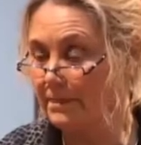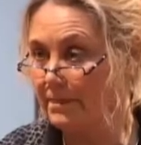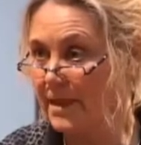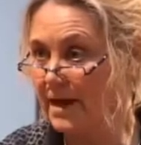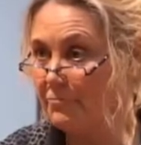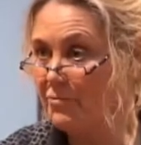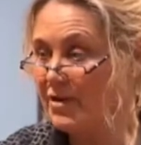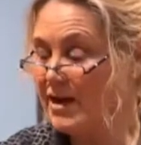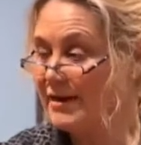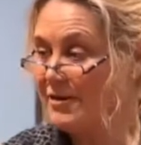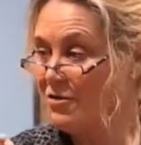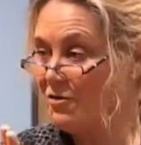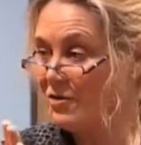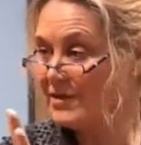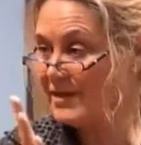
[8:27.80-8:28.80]
That we are
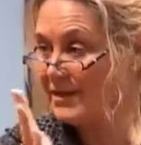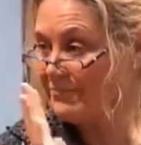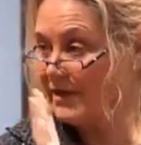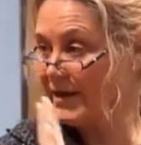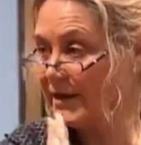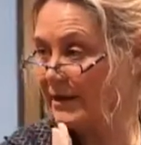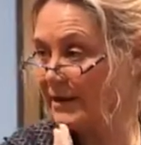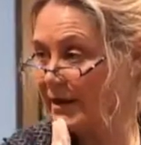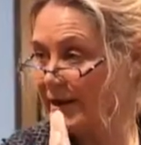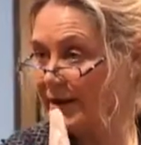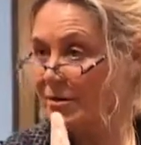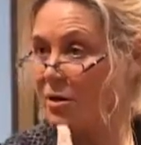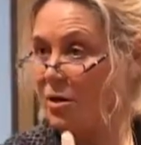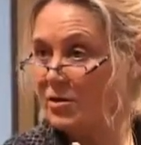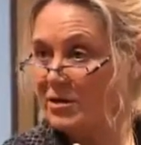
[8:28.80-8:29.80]
not directly in
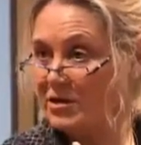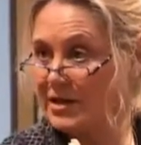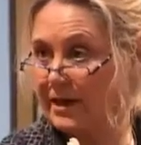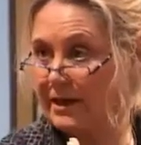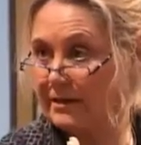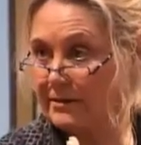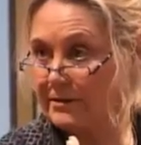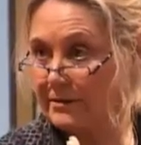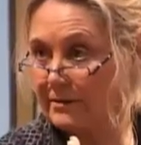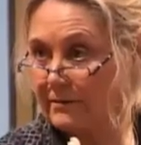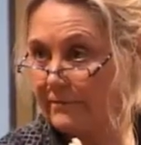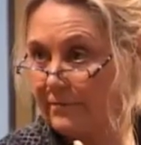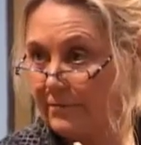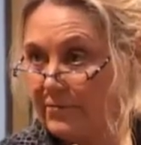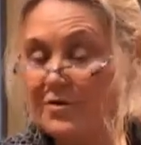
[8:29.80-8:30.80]
contact,
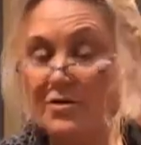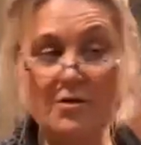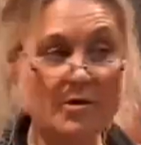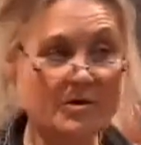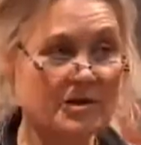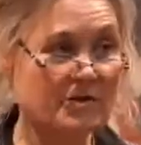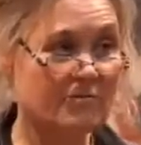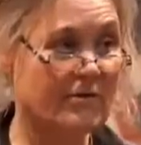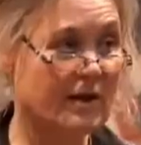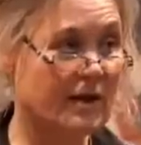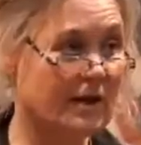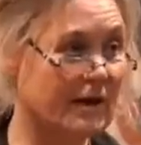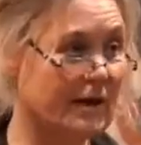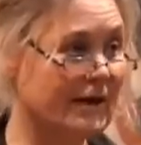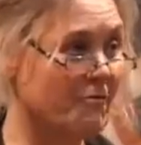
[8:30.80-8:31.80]
not
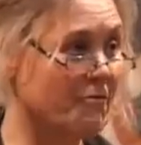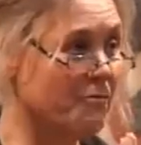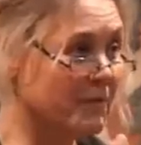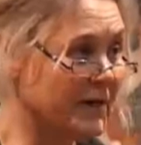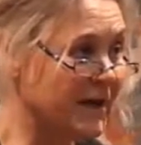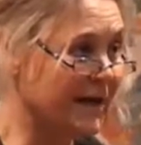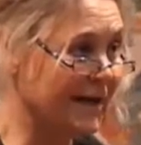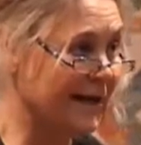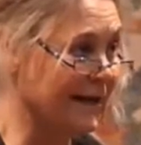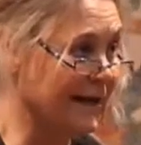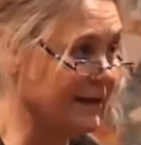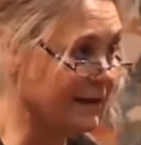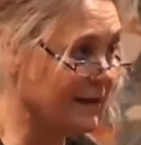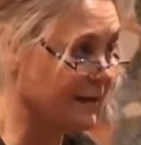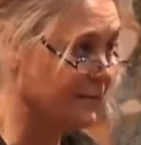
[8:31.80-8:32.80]
directly in our
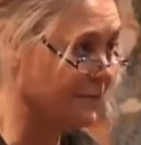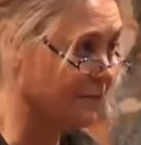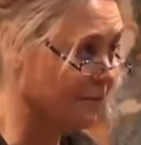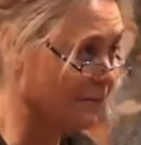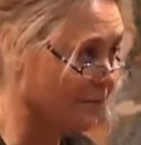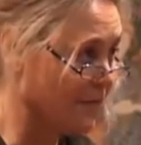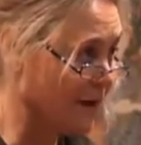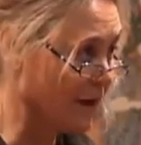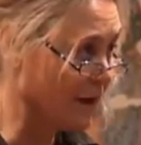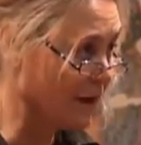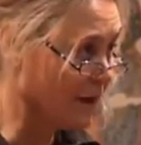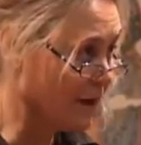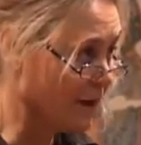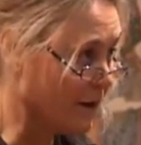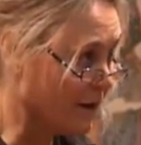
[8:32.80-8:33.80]
beingness.
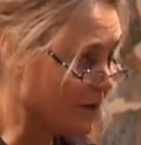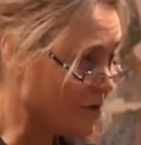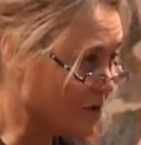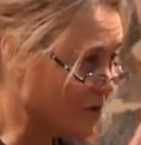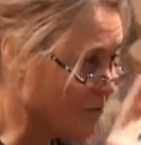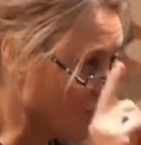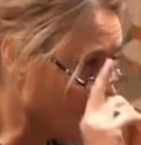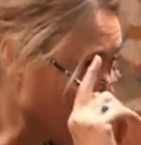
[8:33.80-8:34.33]
So we